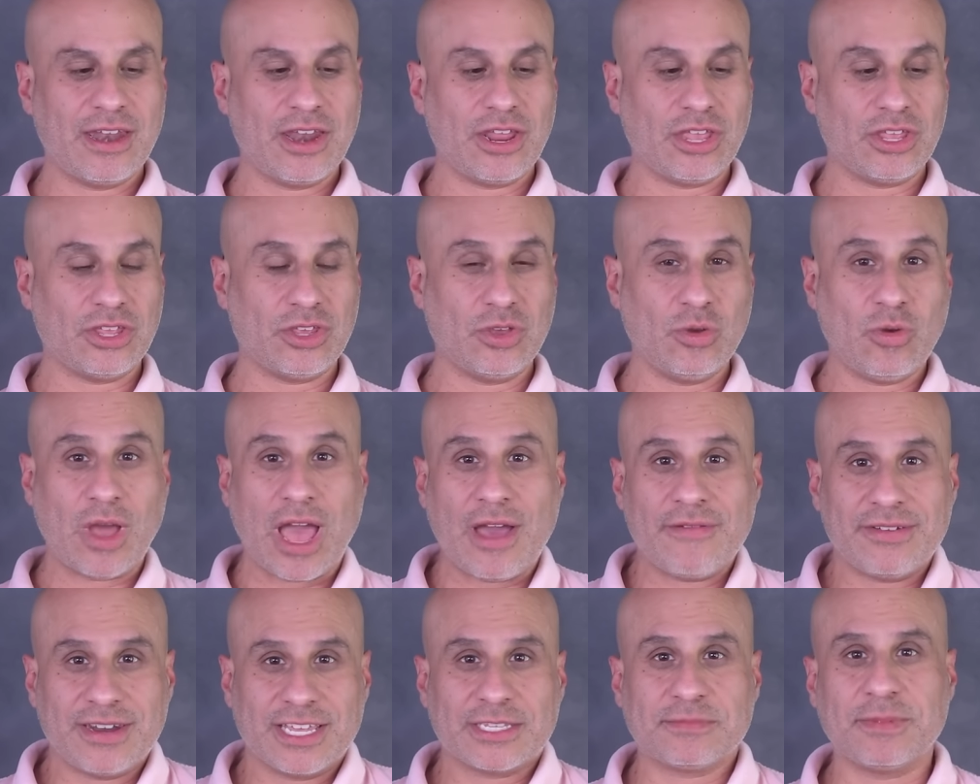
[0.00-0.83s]
you have
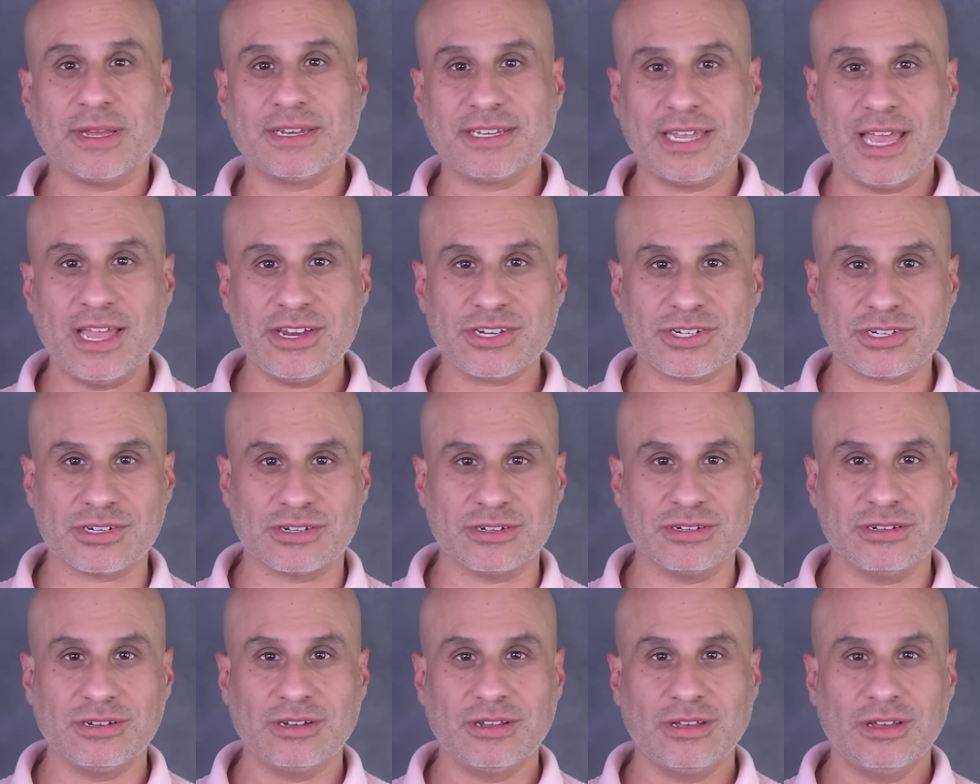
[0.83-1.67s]
an
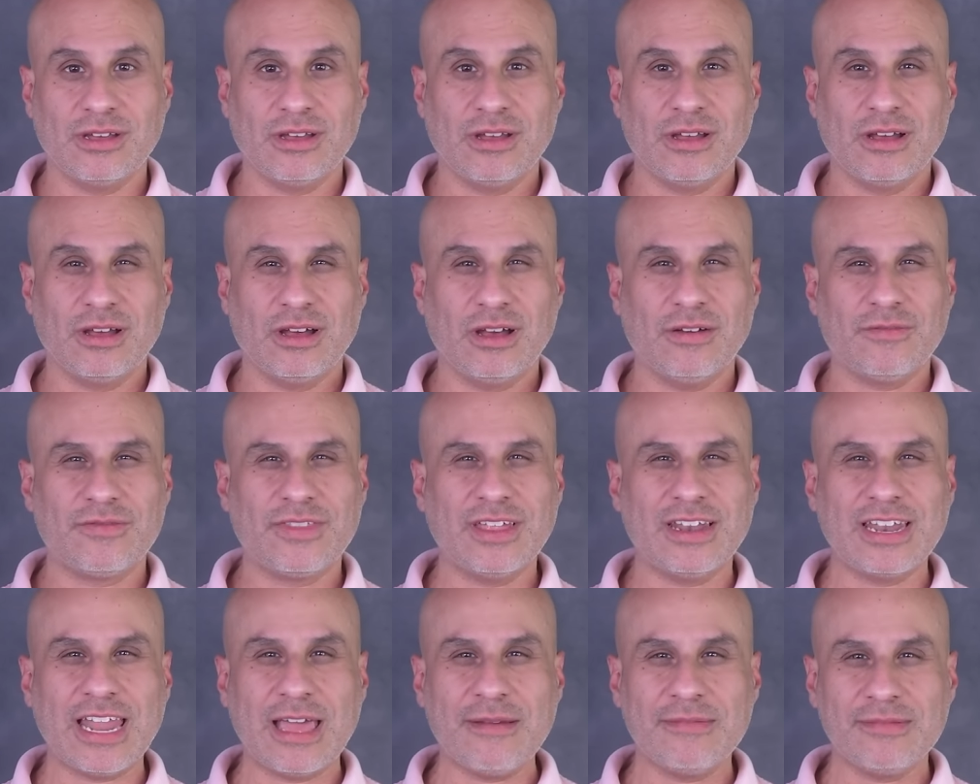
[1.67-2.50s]
expectation of the
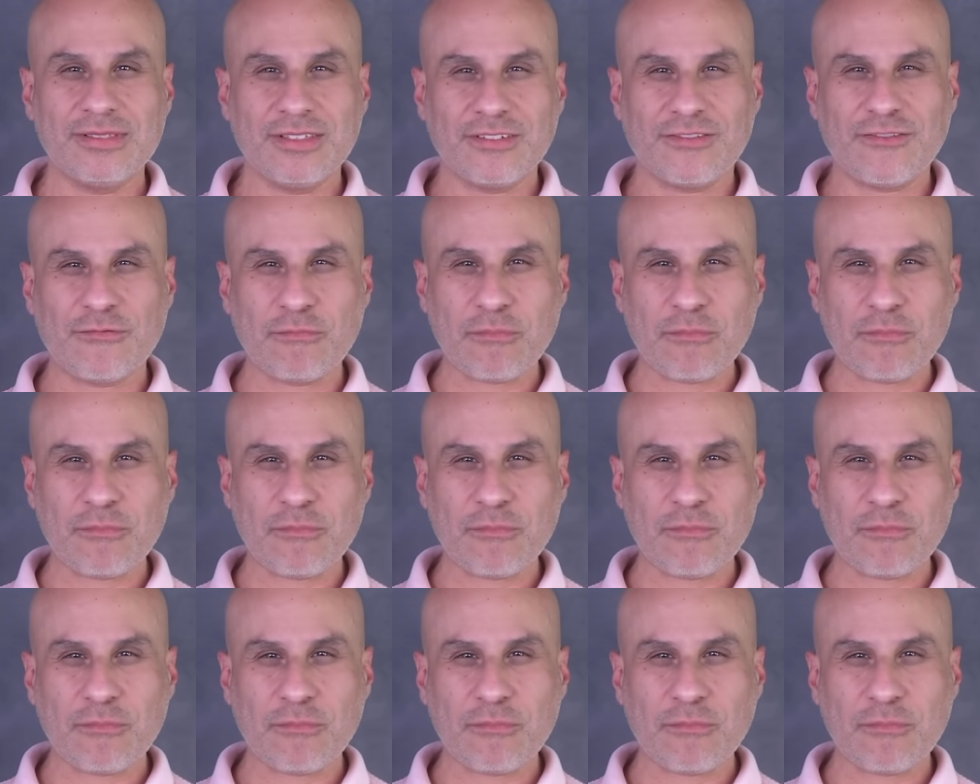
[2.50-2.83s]
level of